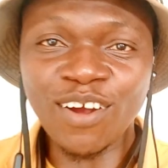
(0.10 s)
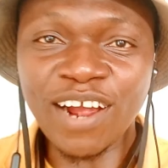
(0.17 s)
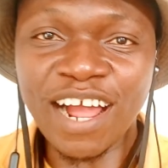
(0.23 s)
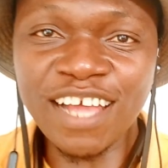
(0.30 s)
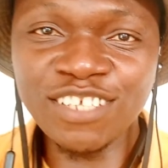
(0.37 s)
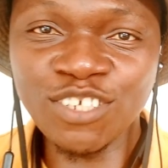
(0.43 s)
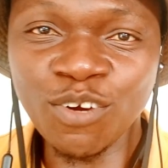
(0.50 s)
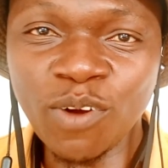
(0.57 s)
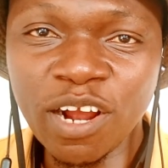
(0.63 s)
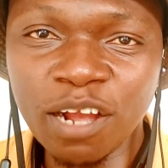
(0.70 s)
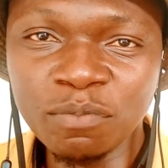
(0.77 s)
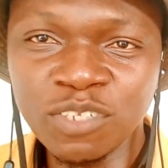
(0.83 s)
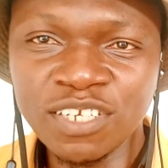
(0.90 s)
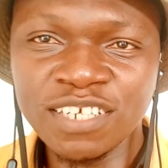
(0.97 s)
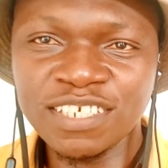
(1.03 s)
Guys, you're
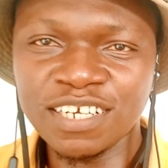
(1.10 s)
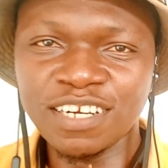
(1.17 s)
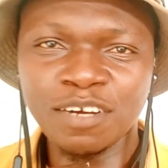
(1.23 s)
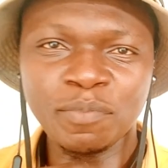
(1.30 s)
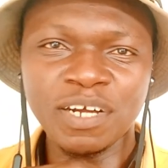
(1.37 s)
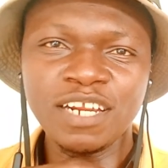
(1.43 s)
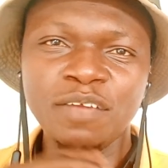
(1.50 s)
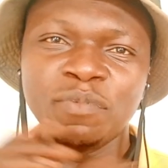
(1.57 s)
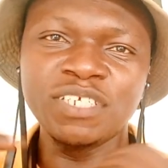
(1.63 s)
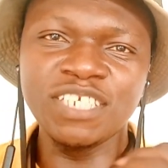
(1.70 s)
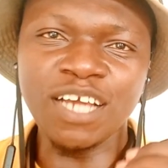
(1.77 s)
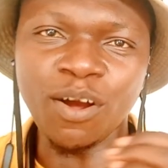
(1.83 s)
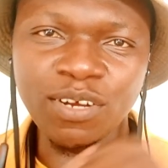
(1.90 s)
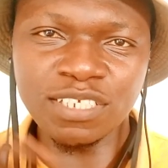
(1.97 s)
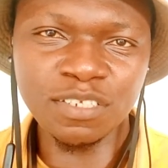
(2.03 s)
welcome to the channel. My name is
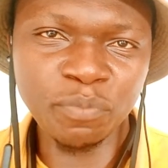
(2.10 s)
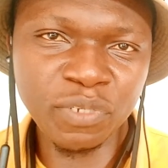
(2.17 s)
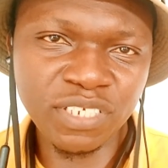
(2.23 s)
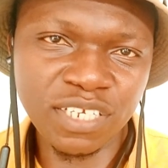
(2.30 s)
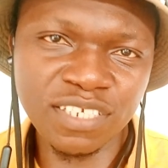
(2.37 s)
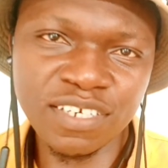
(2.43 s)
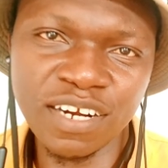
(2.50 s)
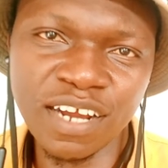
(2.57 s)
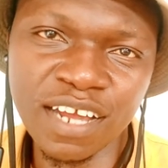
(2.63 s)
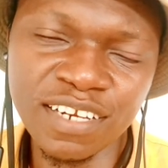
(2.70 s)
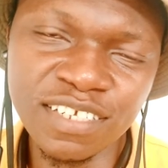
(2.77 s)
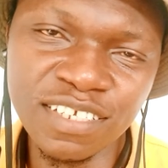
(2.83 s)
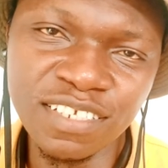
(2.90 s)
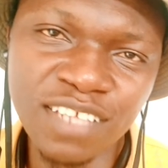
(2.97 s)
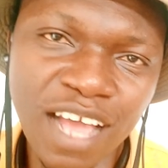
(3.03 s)
Yao Sinkisetre and
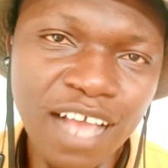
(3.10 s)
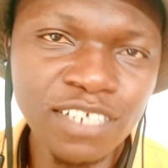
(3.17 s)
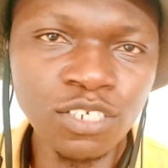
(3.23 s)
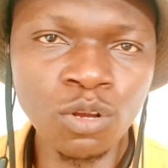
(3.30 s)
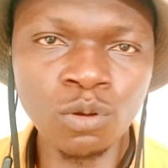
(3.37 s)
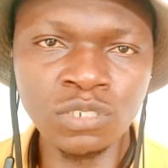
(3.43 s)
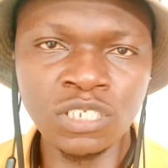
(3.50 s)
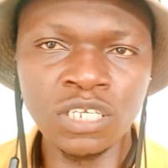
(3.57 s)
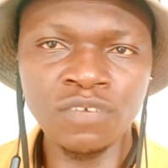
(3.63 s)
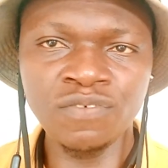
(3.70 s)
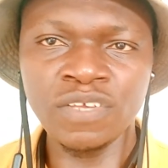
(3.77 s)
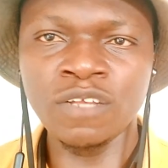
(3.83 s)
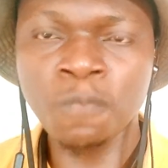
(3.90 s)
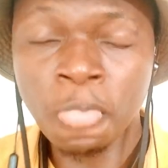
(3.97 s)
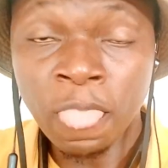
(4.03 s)
this is ASHCo
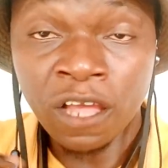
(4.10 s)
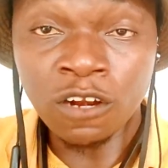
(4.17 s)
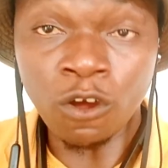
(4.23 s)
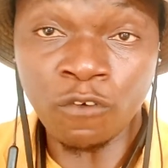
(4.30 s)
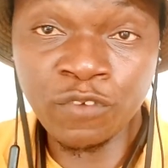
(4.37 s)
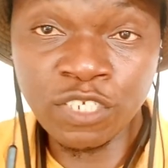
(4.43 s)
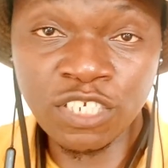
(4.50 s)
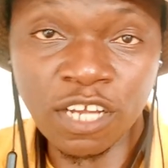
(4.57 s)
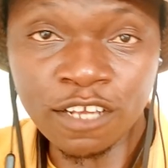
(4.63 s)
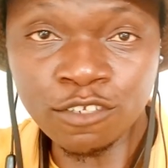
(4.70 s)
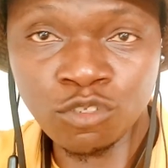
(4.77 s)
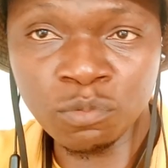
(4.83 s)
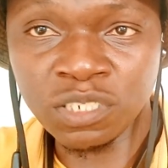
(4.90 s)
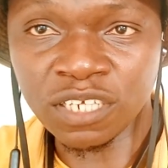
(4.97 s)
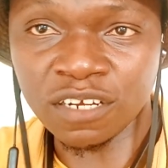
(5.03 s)
TV, the official
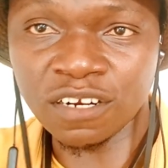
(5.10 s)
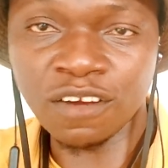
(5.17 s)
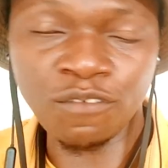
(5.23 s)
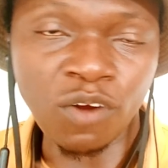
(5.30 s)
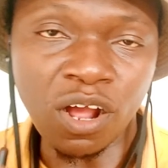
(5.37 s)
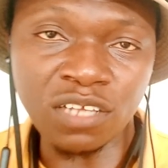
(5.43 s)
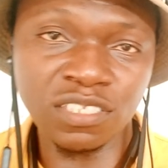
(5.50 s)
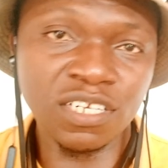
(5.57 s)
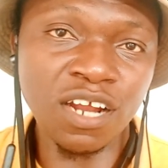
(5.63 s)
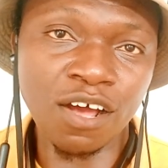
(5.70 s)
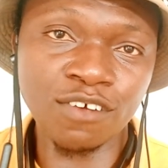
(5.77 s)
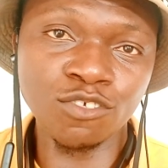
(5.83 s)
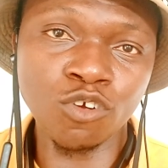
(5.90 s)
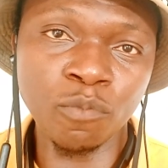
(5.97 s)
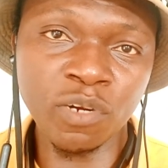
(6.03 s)
YouTube channel for ASHCo
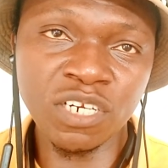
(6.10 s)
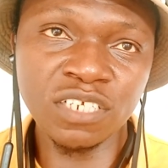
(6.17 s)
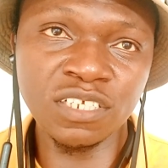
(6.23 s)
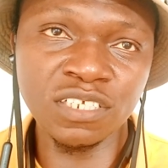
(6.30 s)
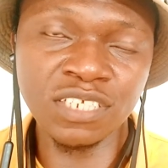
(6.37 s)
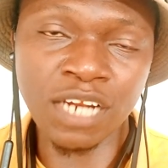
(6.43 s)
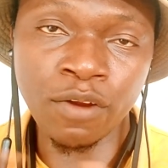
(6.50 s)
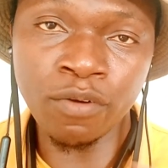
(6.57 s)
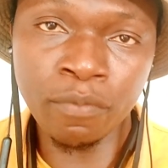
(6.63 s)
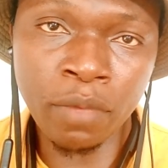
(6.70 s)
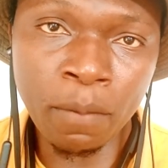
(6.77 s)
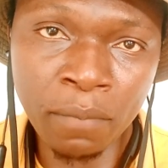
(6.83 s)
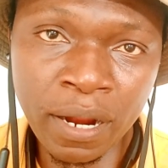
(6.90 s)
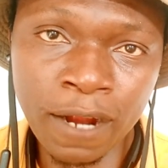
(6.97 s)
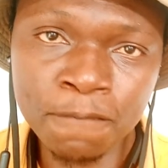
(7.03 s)
House Commodities. Now
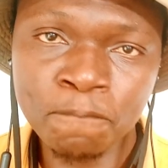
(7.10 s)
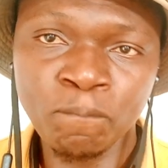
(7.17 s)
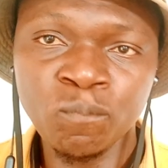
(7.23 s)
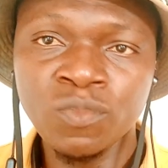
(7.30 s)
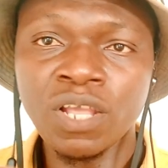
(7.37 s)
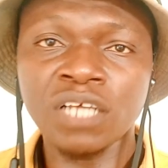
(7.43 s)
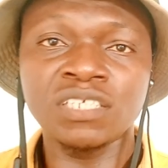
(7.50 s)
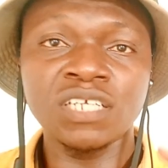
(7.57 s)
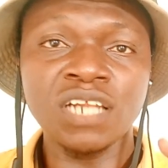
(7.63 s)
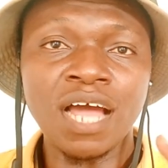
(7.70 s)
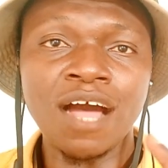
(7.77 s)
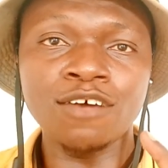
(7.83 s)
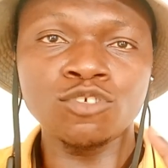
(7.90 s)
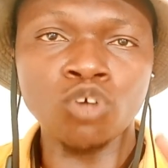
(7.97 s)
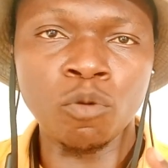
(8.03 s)
remember, ASHCo
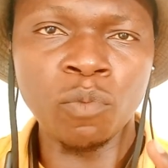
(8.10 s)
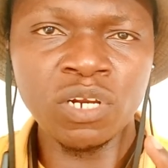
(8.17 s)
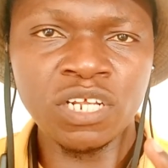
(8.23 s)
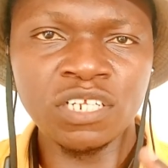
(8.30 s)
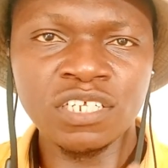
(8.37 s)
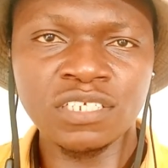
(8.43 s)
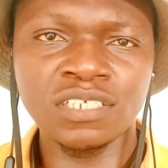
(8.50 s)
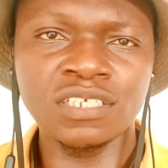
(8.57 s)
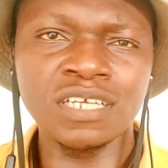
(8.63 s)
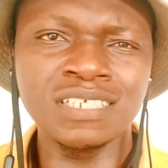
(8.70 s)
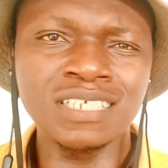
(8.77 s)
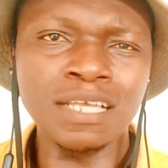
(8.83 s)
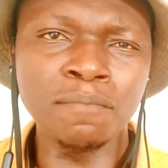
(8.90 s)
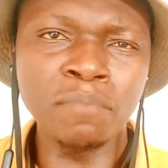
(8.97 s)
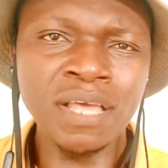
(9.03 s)
House Commodities
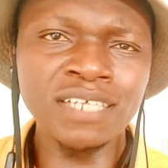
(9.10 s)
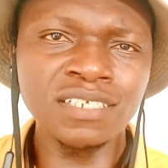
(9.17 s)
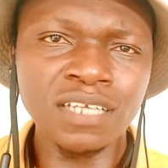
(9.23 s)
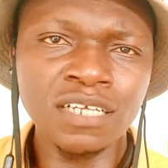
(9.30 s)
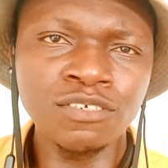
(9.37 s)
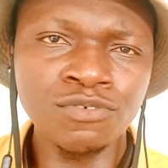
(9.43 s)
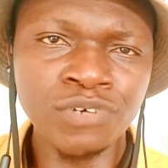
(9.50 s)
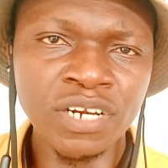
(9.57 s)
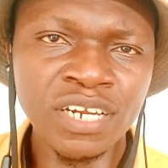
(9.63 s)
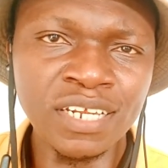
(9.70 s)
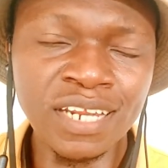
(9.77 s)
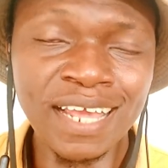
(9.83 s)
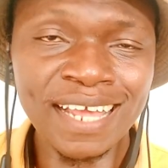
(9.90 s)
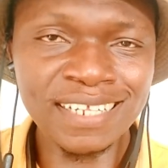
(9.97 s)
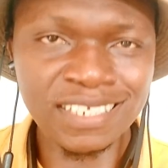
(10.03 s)
is a maize
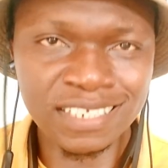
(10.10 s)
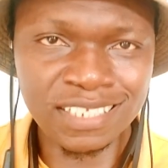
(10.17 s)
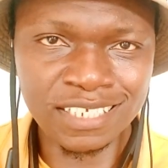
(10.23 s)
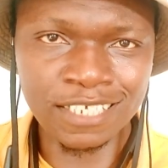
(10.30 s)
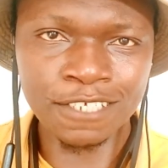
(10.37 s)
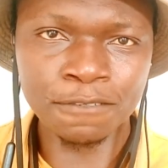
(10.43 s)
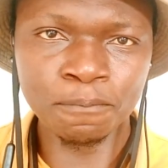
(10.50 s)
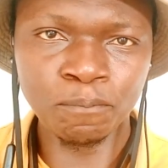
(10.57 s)
trading entity.